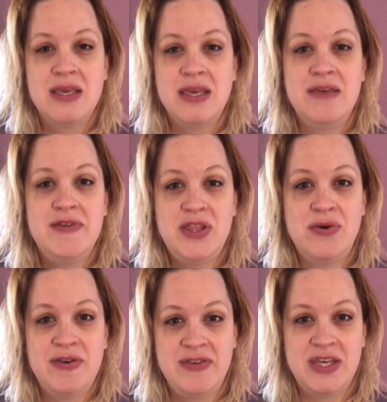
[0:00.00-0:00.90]
Even though
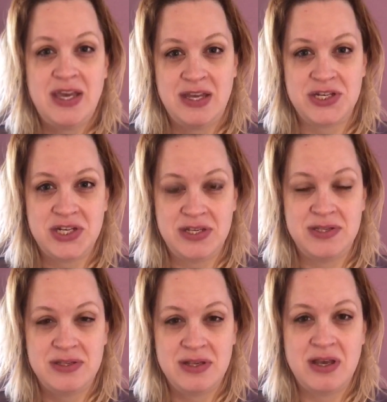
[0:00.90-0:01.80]
I feel
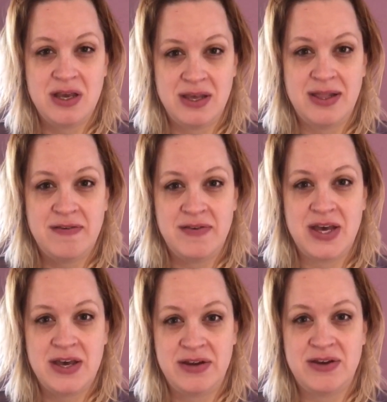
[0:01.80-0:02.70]
anxious, I love,
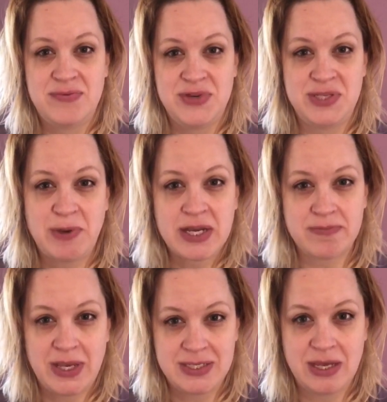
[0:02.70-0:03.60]
honor, and respect
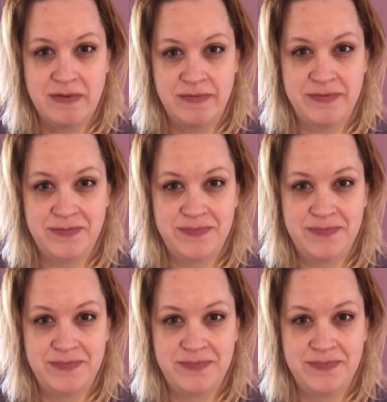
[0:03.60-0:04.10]
myself.